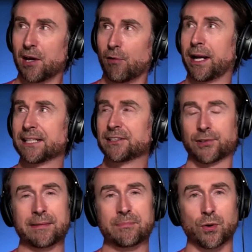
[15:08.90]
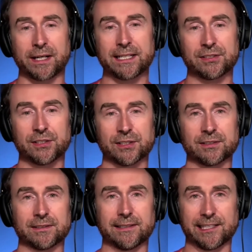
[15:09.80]
What I try more is
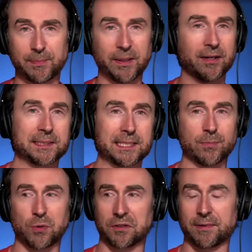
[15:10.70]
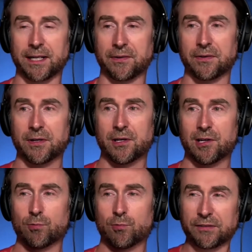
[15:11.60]
just experimenting more around,
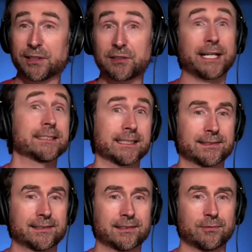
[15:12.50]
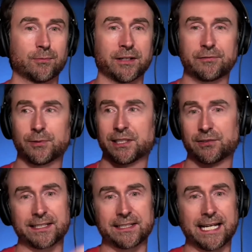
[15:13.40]
what if we tried this? What if we
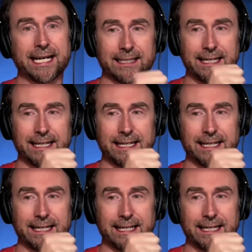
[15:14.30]
tried that?